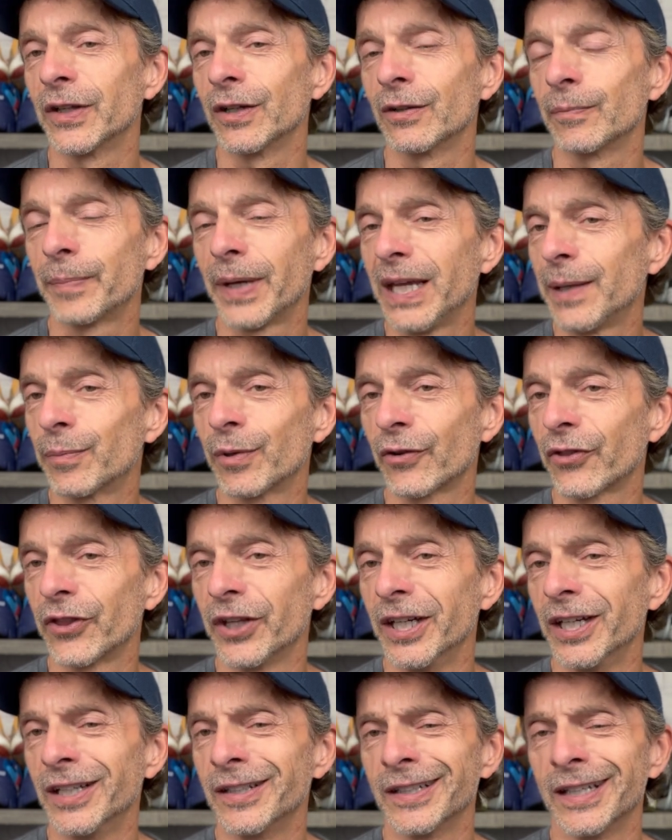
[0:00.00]
They're paper
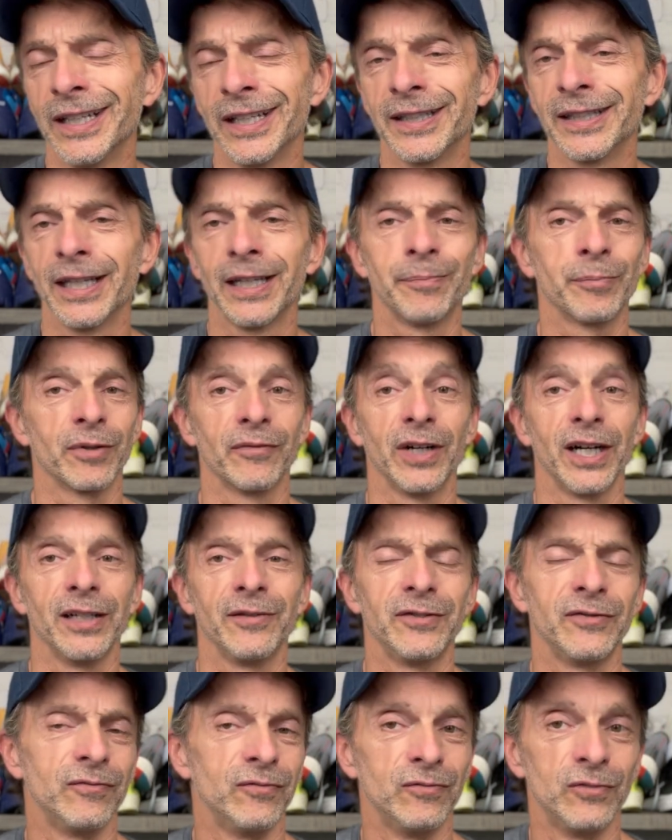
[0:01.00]
thin and they
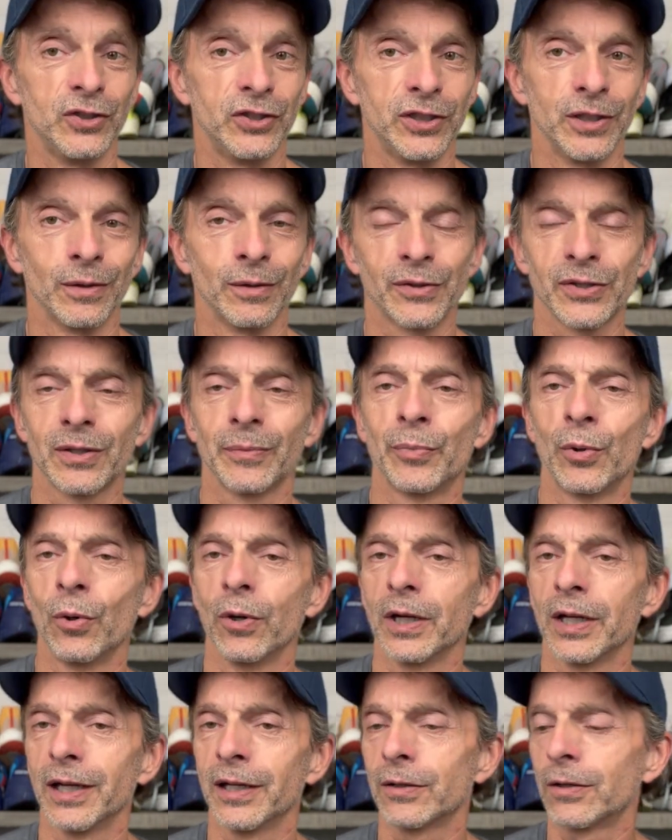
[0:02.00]
provide zero
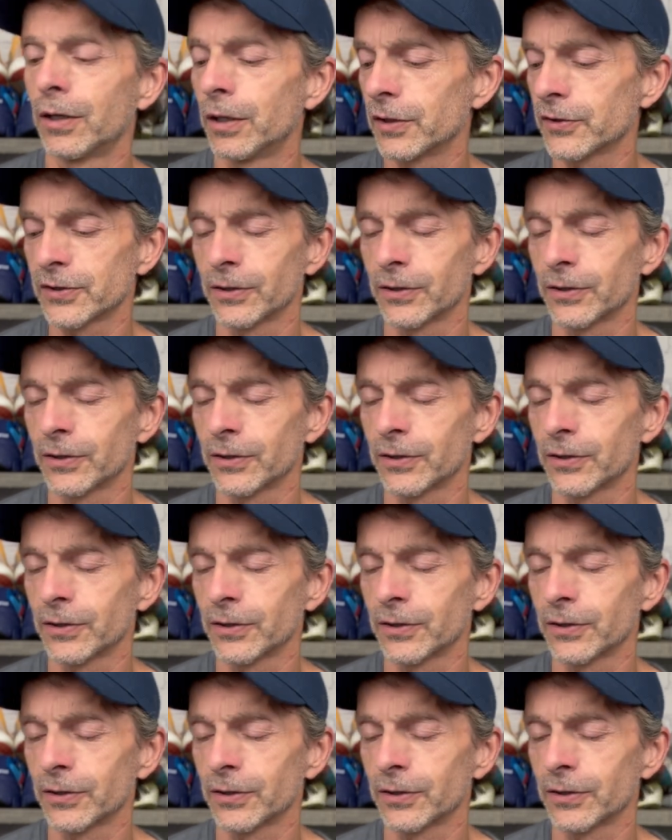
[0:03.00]
support at all.